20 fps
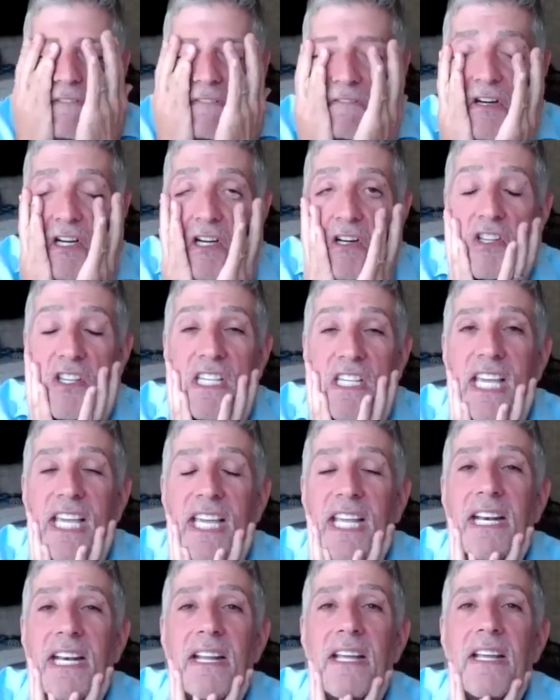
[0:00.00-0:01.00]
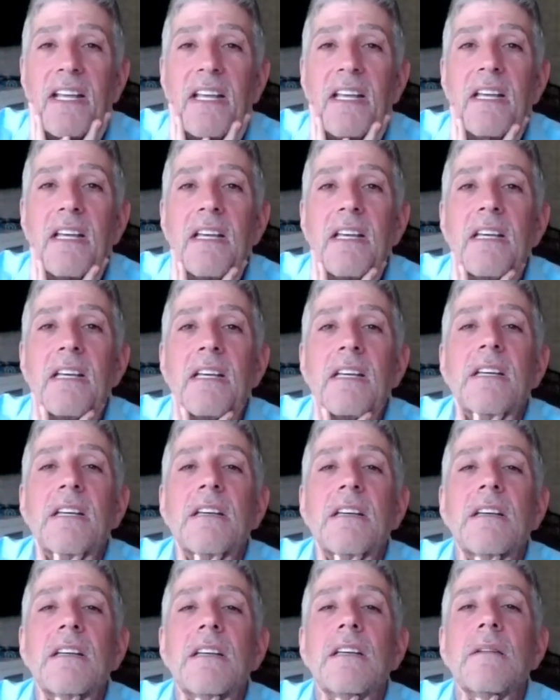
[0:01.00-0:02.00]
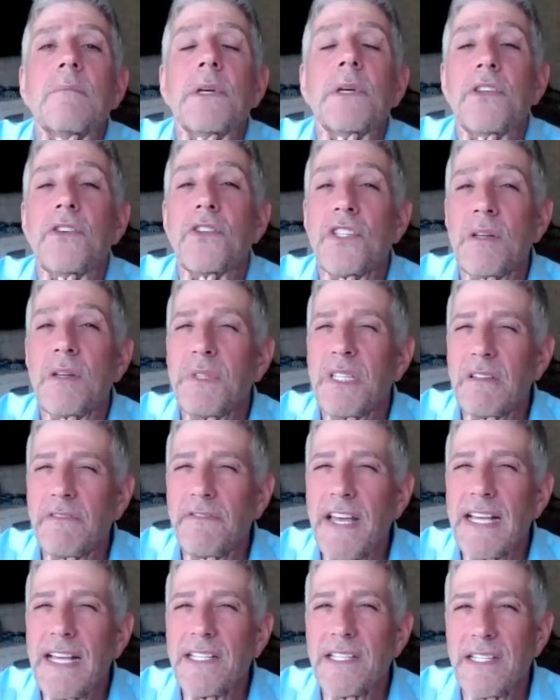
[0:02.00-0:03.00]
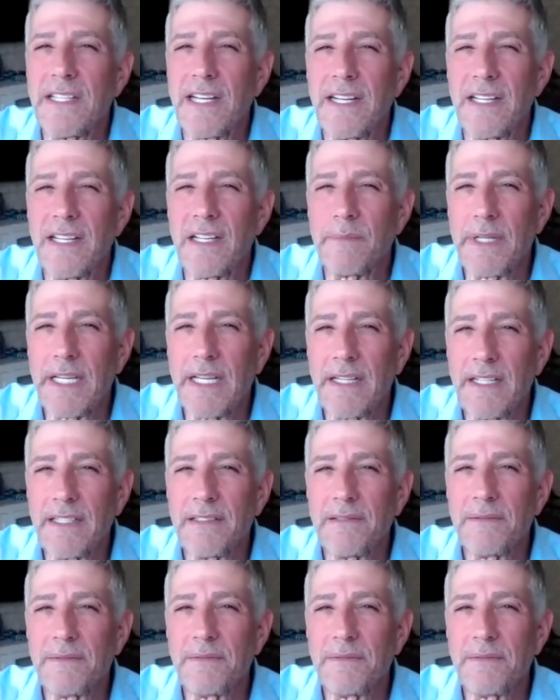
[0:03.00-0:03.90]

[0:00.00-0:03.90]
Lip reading: for your skin, but there's something fascinating about it.